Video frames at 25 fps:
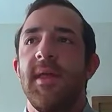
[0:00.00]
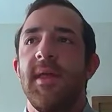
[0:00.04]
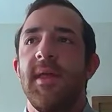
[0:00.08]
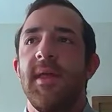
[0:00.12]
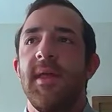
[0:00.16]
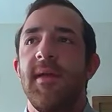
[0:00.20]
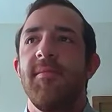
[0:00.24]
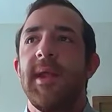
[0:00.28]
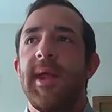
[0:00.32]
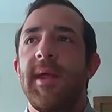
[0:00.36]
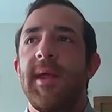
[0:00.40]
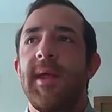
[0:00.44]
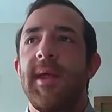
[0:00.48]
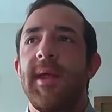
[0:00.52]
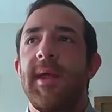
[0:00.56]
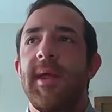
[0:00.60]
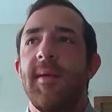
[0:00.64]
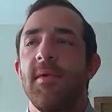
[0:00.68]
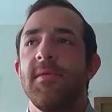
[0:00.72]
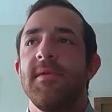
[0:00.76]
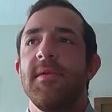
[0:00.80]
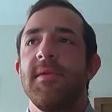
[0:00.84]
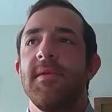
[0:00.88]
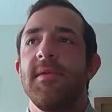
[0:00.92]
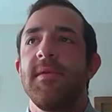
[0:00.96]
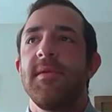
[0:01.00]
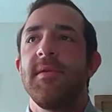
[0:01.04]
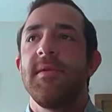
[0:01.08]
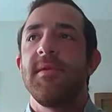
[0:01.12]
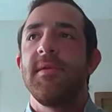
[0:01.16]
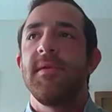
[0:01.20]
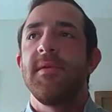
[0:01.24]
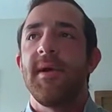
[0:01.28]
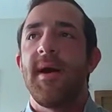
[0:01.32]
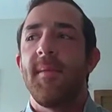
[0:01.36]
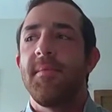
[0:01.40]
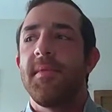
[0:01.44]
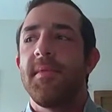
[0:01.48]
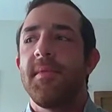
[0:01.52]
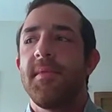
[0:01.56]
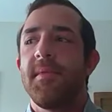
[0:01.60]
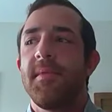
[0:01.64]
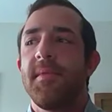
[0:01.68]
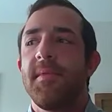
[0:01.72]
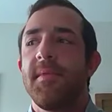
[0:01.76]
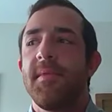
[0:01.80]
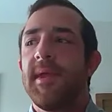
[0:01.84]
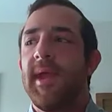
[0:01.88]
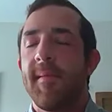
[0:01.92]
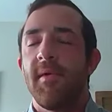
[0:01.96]
they've been able to
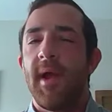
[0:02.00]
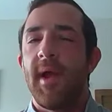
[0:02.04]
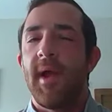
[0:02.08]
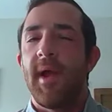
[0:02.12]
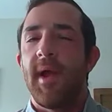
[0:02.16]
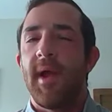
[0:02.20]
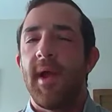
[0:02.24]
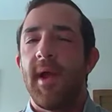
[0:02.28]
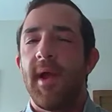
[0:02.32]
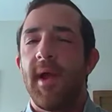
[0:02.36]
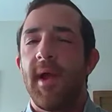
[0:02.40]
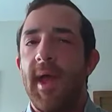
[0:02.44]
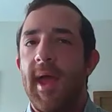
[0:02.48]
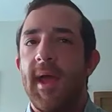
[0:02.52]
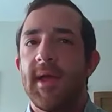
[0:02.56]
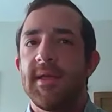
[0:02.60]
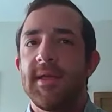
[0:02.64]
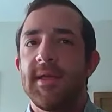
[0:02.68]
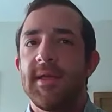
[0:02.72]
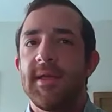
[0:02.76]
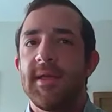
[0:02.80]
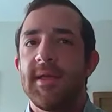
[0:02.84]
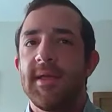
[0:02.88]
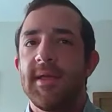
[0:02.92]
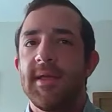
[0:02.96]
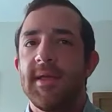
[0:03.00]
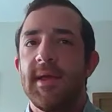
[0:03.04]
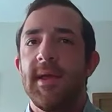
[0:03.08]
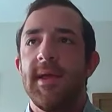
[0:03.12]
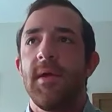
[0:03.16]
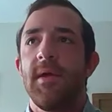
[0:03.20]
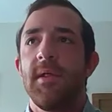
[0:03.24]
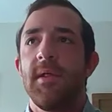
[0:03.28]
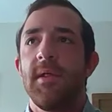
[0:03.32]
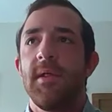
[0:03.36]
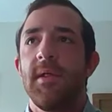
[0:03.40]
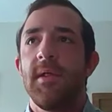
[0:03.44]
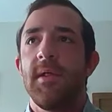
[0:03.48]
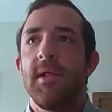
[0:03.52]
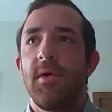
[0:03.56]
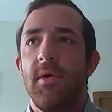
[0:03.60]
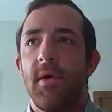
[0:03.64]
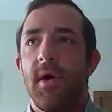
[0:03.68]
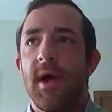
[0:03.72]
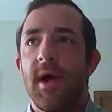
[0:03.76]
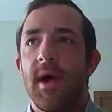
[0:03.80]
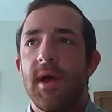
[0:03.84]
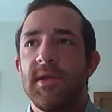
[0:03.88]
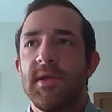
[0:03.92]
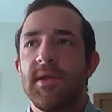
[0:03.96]
adopt the gamma ray as a
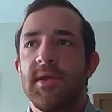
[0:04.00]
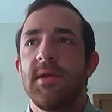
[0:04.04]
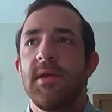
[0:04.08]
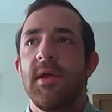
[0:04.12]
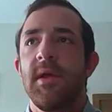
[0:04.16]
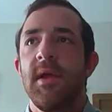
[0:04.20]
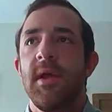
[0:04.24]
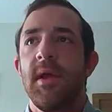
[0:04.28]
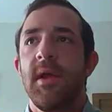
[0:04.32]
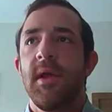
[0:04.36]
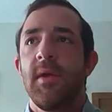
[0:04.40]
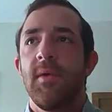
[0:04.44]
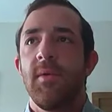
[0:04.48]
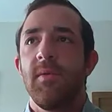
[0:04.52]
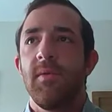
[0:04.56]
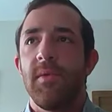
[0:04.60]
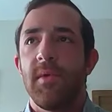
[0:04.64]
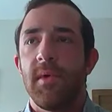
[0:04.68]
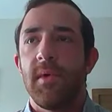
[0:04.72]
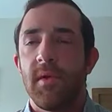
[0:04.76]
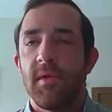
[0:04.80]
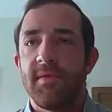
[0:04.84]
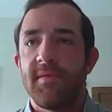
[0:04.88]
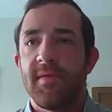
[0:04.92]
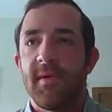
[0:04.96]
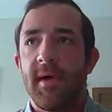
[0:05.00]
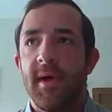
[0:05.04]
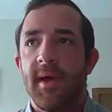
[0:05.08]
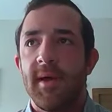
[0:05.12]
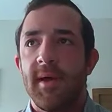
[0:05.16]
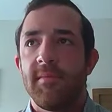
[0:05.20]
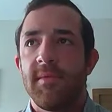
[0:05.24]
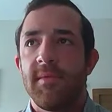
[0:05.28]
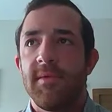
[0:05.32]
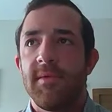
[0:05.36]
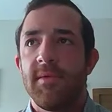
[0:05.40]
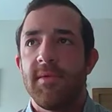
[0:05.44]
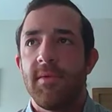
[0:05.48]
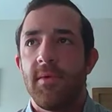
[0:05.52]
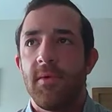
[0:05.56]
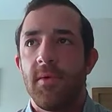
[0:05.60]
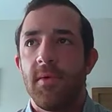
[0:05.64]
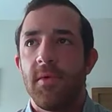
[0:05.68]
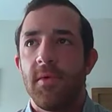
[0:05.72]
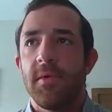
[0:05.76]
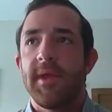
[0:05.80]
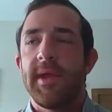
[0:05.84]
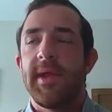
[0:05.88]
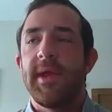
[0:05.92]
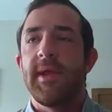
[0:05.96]
low cost real-time
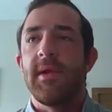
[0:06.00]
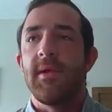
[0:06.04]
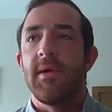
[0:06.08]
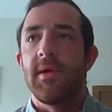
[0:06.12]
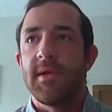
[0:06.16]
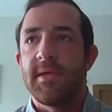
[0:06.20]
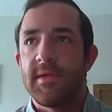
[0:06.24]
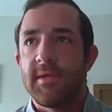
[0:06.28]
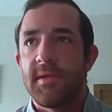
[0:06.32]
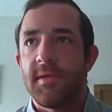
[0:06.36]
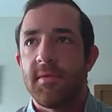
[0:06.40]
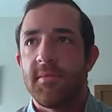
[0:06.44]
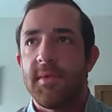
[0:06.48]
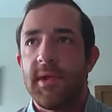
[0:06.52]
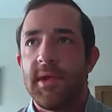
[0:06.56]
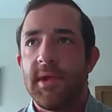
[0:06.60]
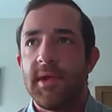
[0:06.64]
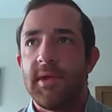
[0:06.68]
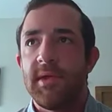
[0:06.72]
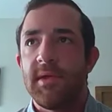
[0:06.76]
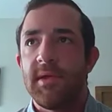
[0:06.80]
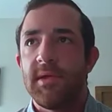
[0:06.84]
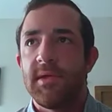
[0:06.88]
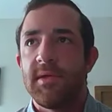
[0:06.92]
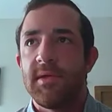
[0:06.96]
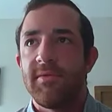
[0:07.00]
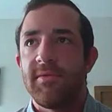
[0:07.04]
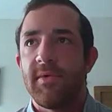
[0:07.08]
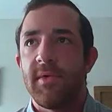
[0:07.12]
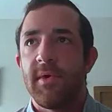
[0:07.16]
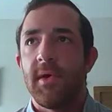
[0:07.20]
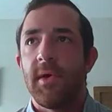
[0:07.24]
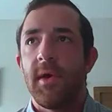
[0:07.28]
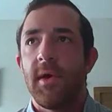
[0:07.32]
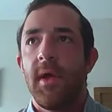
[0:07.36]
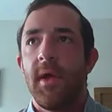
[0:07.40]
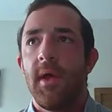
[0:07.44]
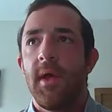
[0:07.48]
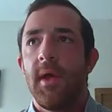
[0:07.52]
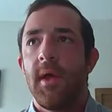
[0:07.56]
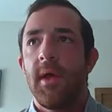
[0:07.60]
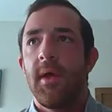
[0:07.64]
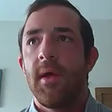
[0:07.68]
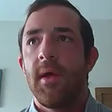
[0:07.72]
tool that can also be used for